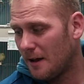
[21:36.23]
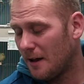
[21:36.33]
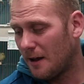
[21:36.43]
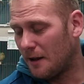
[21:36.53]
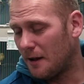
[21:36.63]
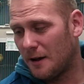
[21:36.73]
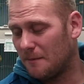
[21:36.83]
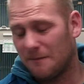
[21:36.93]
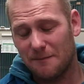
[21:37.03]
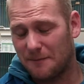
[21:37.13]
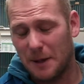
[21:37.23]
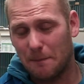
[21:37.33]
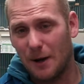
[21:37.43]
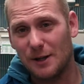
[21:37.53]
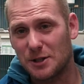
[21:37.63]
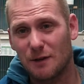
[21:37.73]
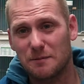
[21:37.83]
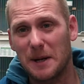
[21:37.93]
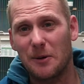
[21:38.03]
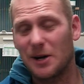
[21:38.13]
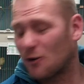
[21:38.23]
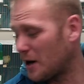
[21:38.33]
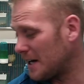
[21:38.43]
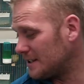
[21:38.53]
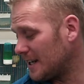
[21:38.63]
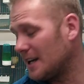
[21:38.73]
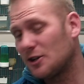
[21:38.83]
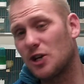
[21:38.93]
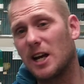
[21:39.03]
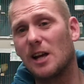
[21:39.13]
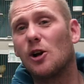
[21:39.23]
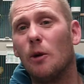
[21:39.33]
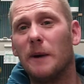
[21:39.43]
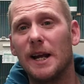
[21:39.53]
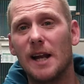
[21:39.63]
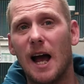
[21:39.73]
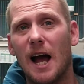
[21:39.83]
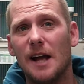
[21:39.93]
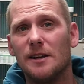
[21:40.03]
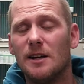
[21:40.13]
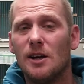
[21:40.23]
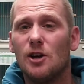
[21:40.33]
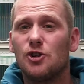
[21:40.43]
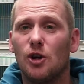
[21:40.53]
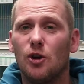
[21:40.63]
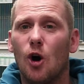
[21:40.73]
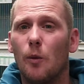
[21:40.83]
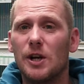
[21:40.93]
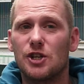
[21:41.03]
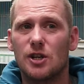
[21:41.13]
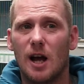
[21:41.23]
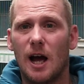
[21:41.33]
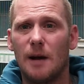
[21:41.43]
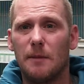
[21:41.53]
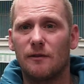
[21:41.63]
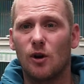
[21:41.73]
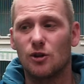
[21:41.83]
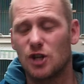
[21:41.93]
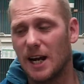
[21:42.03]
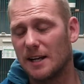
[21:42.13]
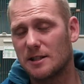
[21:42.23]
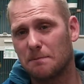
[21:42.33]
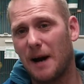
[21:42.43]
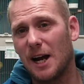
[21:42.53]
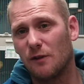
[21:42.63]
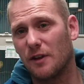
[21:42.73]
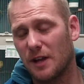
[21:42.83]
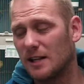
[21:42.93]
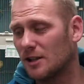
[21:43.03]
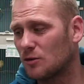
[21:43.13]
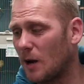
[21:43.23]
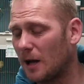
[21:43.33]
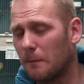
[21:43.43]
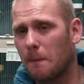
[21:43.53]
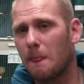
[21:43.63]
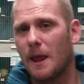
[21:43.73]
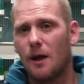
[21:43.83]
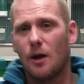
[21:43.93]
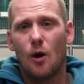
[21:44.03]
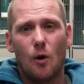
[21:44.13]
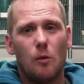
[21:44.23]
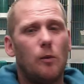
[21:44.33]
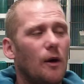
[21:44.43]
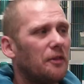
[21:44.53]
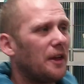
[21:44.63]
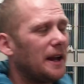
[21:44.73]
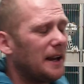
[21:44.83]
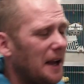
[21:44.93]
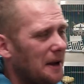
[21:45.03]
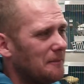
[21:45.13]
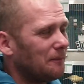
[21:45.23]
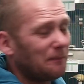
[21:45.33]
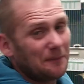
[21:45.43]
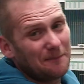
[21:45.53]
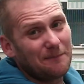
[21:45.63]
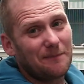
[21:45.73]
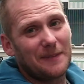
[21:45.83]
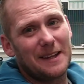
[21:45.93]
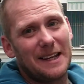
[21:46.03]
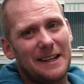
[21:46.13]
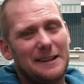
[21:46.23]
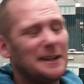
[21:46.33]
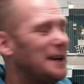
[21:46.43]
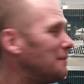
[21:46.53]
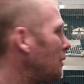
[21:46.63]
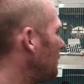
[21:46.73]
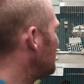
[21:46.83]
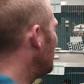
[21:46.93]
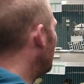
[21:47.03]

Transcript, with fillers: um, the bird stuff's been going crazy, she can come in and she'll know which um, I've got chicks by other things as well. One thing um, you can probably see